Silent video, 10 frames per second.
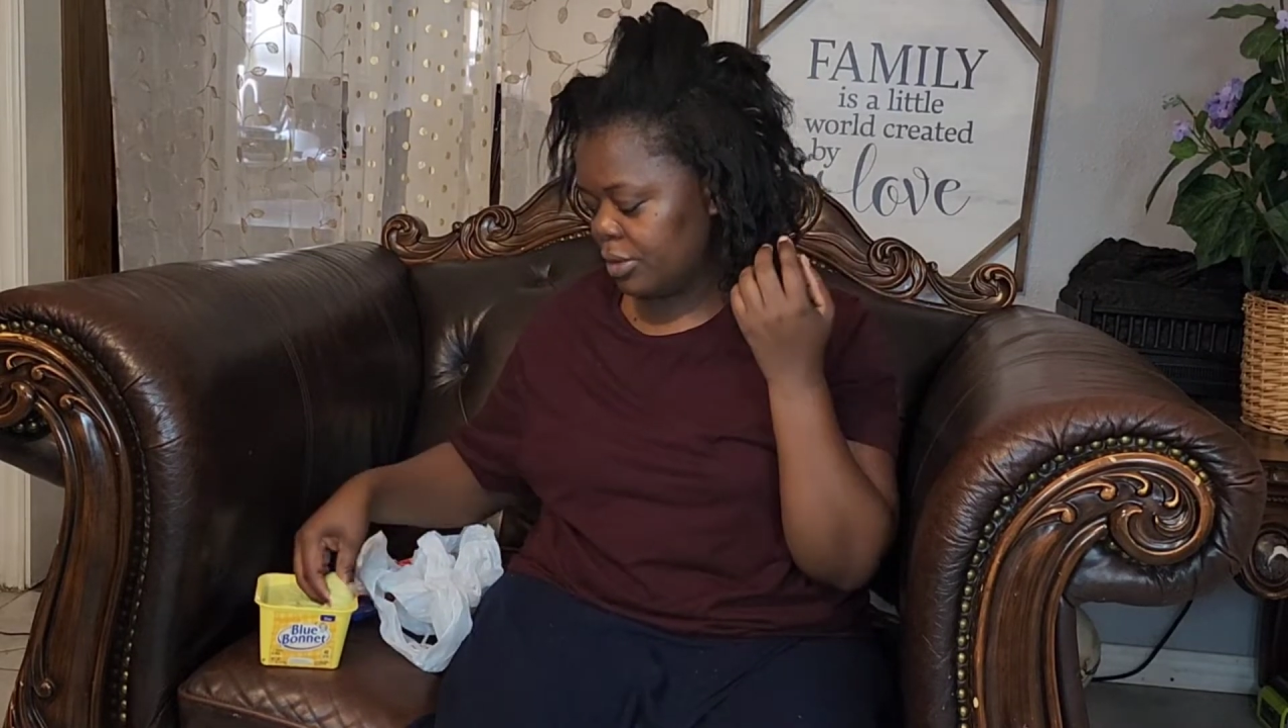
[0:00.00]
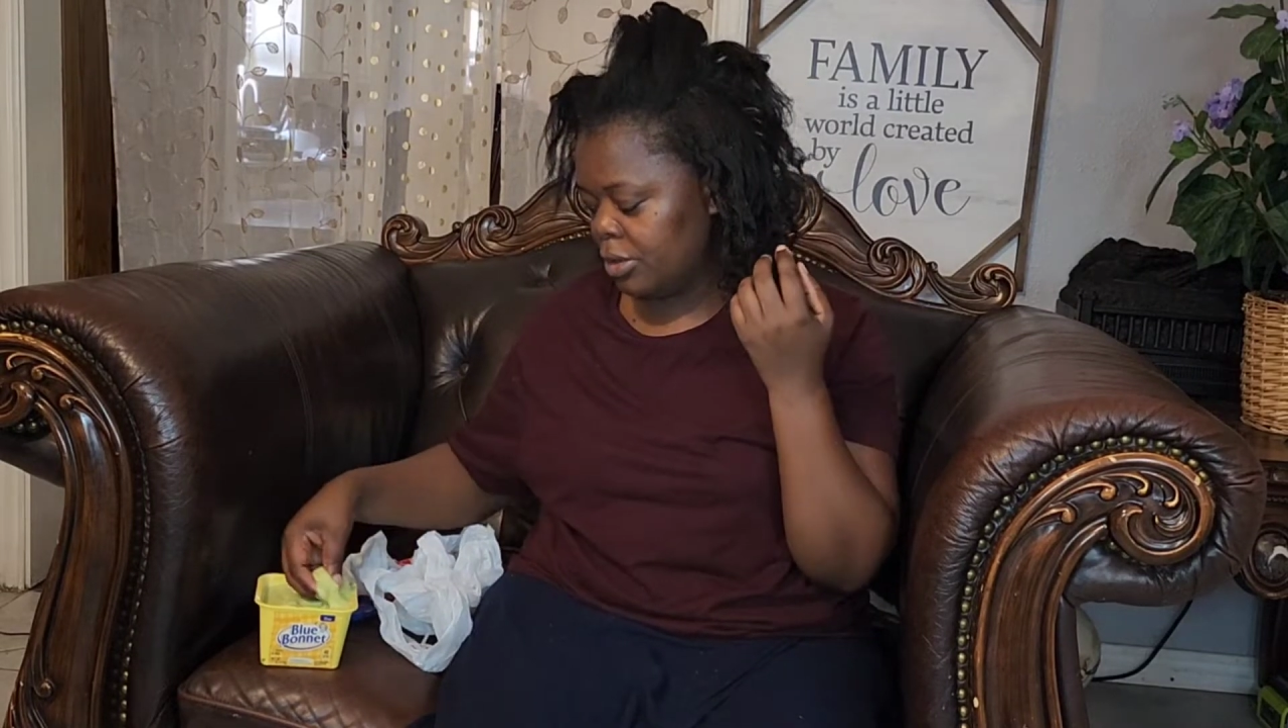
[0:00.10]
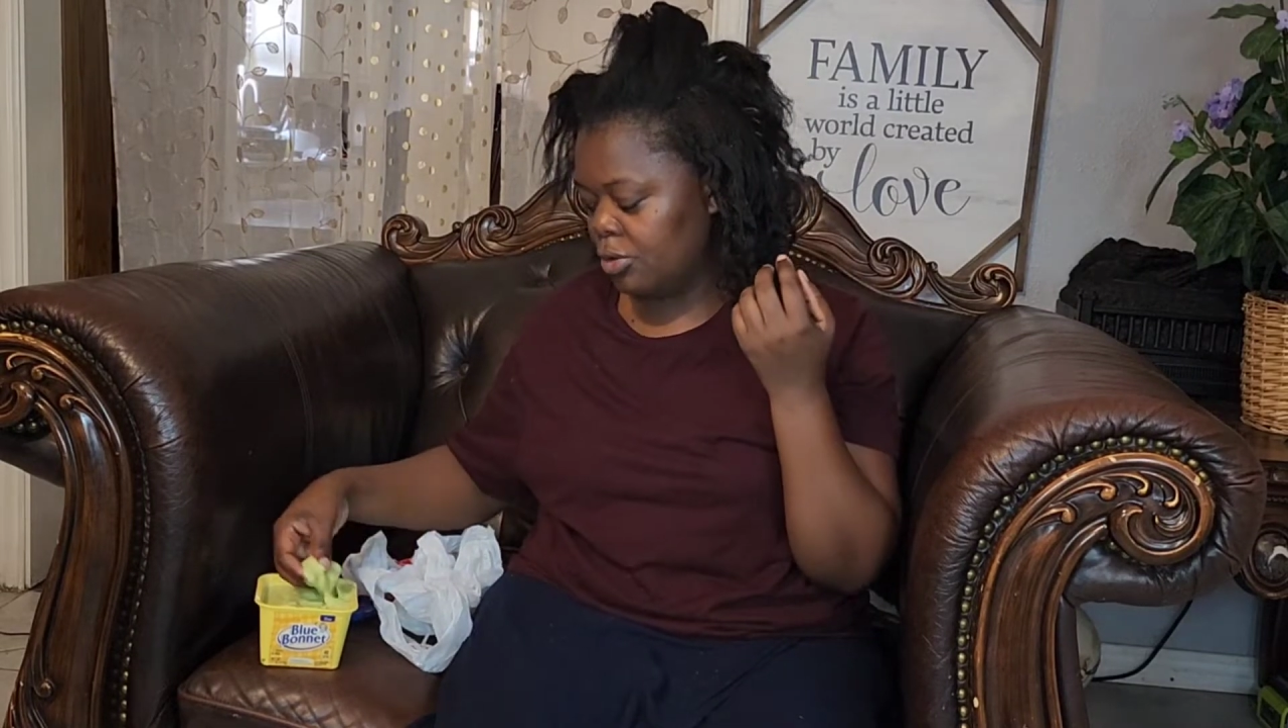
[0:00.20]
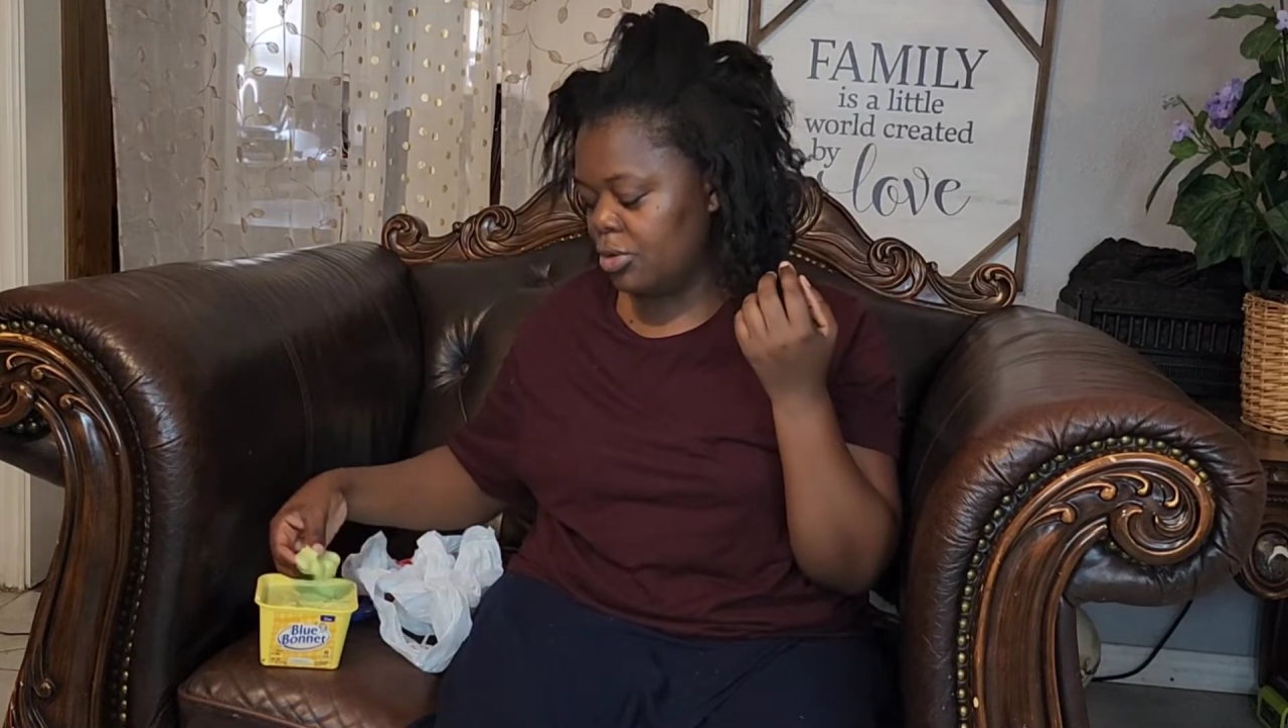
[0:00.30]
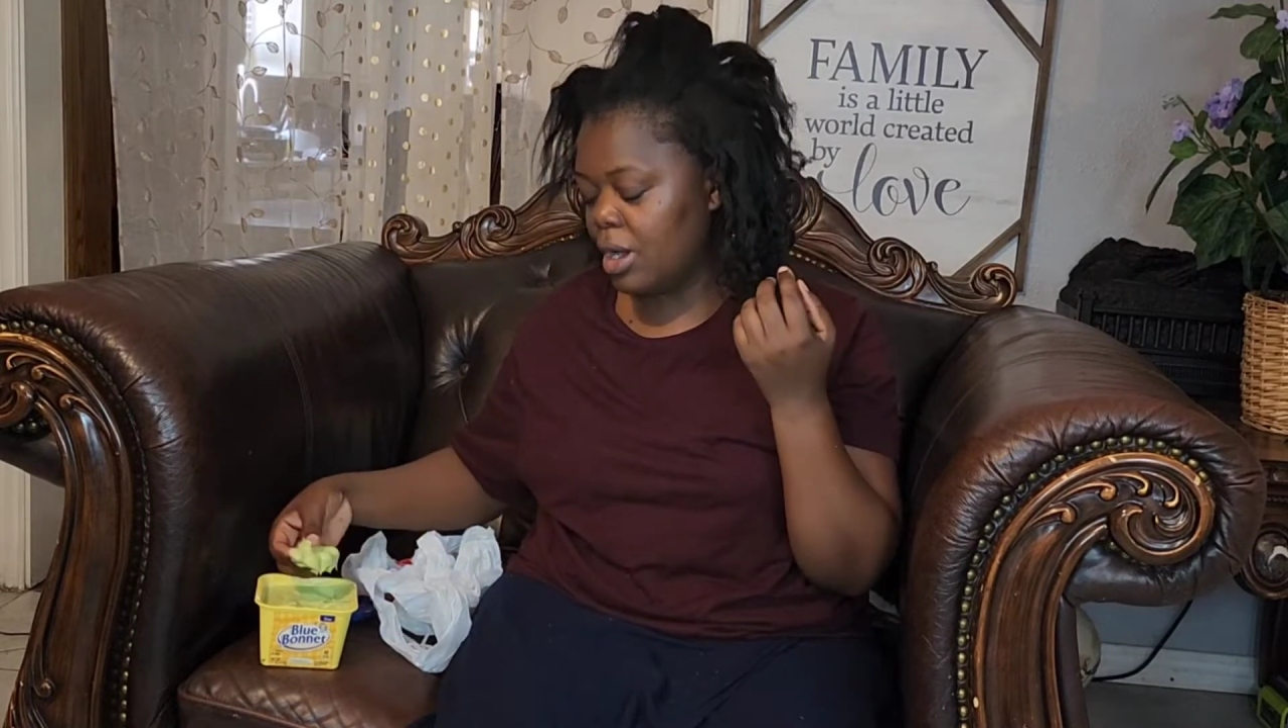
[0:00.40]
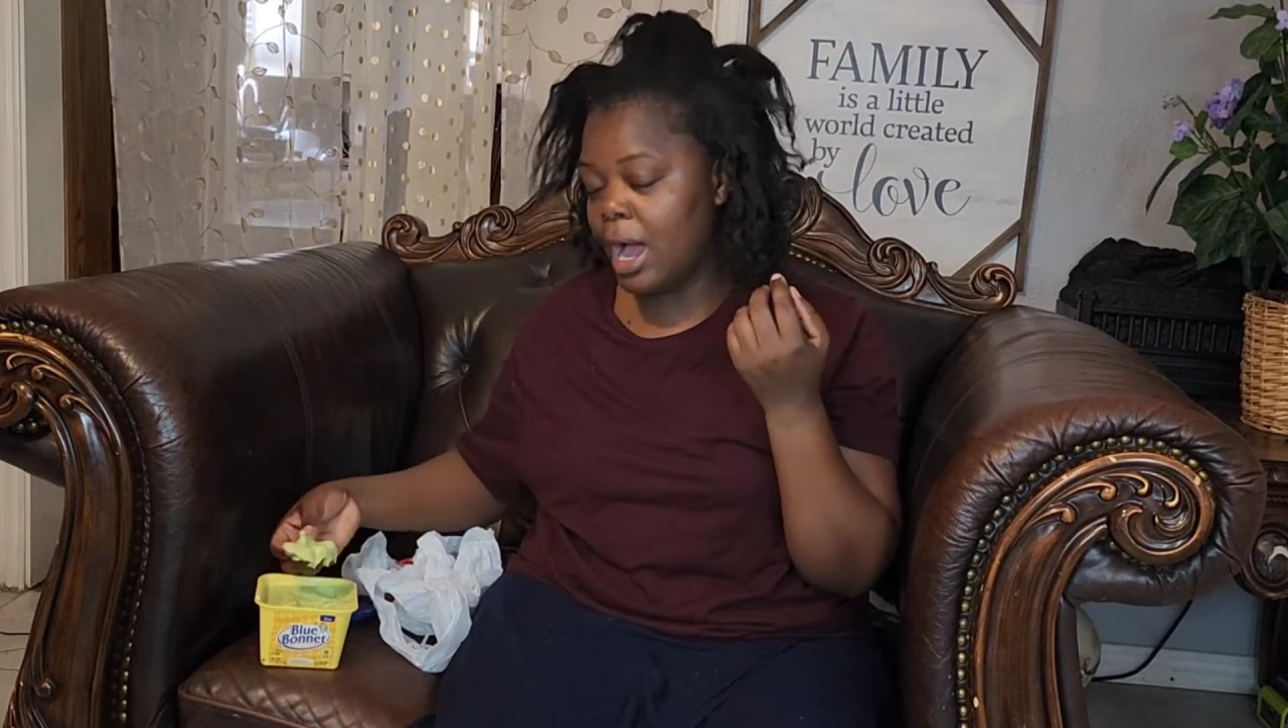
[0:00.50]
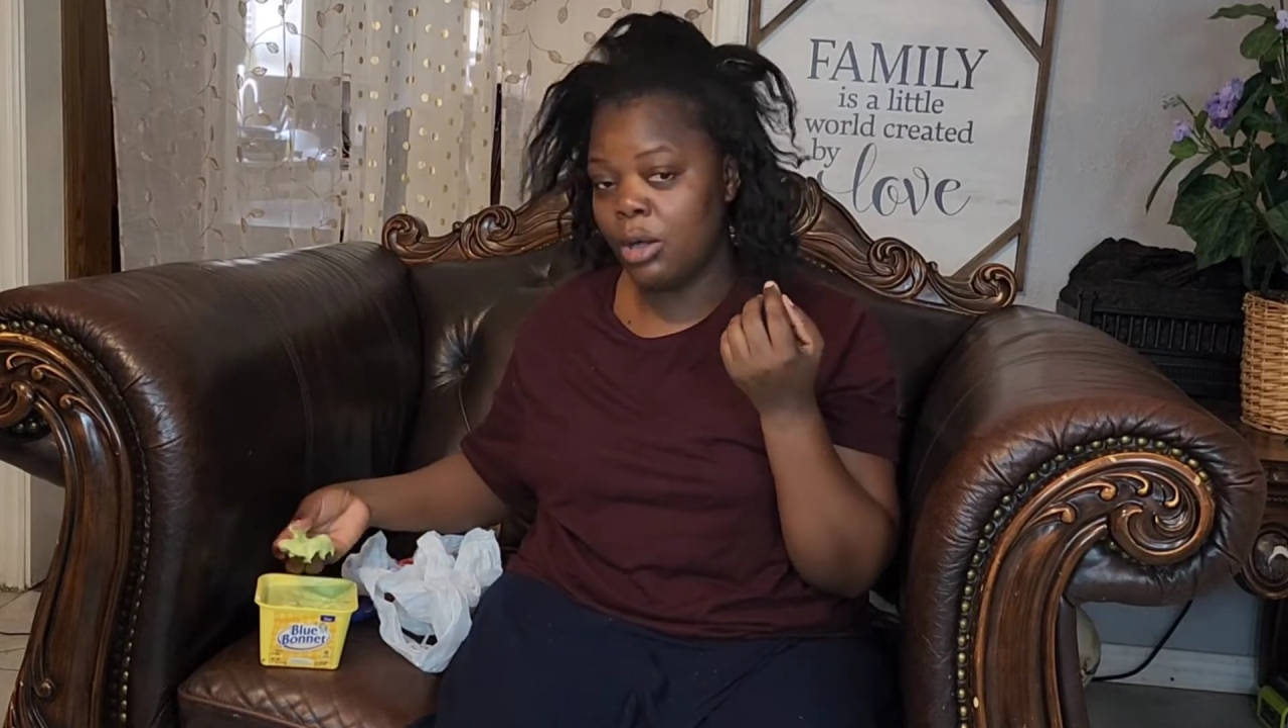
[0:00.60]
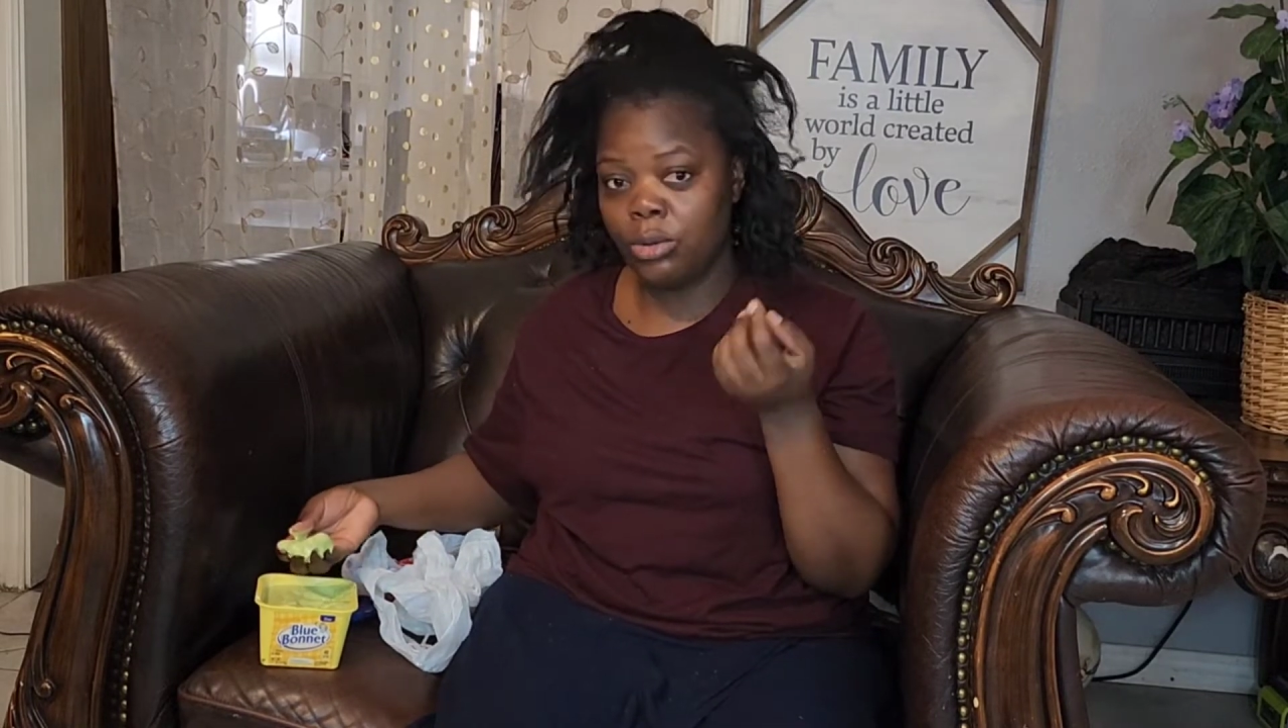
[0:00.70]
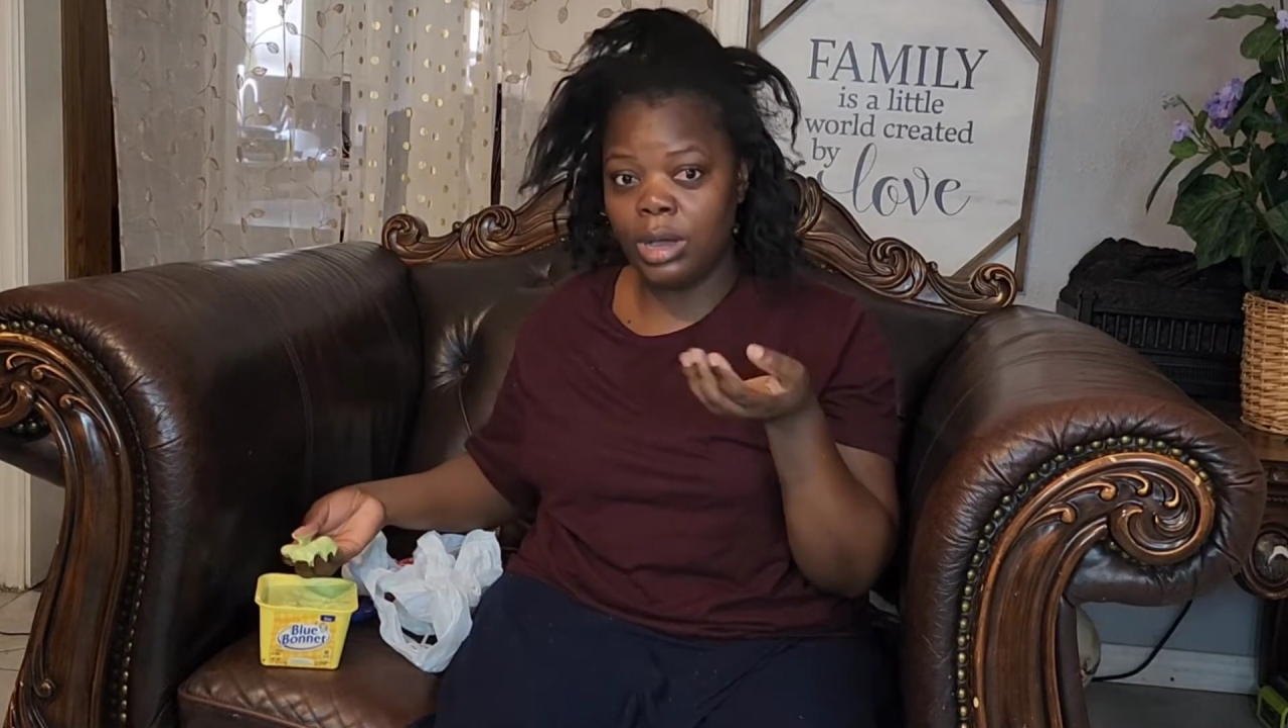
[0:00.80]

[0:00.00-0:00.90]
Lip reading: You know how